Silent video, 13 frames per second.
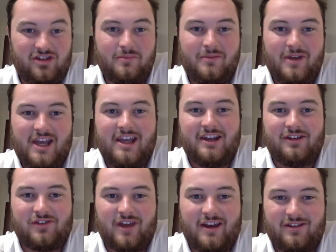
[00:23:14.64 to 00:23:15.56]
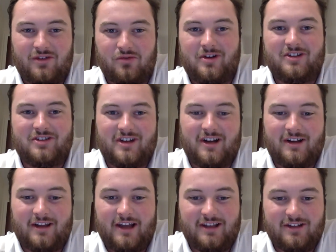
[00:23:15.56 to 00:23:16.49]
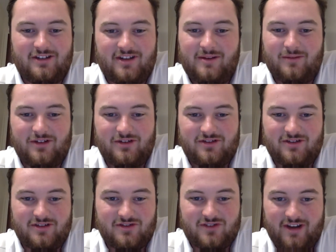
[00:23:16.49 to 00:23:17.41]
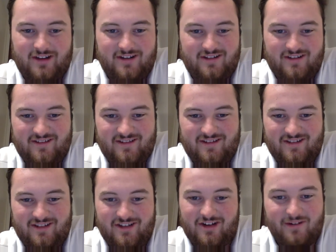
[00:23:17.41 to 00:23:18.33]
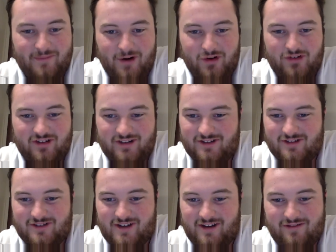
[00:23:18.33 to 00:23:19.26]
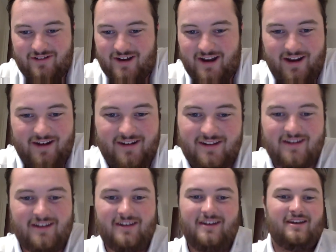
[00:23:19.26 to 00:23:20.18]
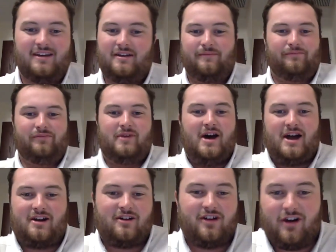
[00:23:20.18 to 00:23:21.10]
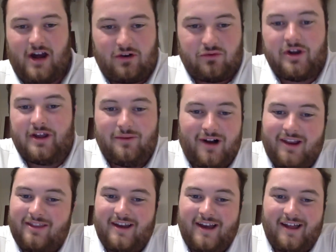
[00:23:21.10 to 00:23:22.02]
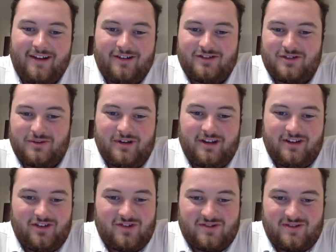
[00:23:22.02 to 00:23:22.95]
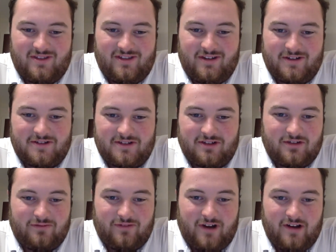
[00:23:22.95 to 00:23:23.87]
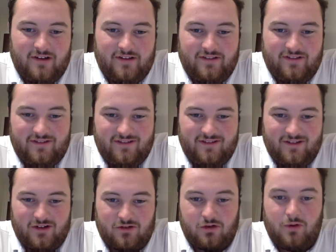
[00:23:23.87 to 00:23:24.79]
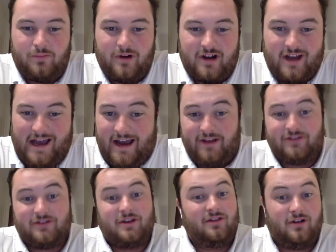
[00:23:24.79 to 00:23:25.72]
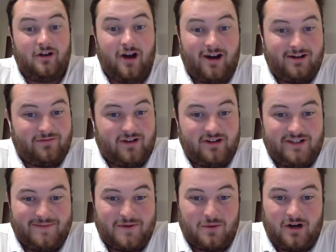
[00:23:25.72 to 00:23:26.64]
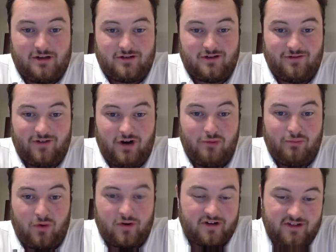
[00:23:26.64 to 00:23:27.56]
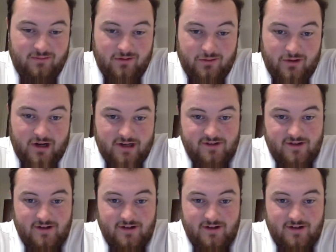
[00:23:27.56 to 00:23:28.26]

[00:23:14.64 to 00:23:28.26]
to me is like the reason I like a team, is just like their emotion and stuff. I don't know. I really wanted the Islanders to win. Just, they're such a fun group of guys. They're not a fun team to watch. They're a very boring team to watch.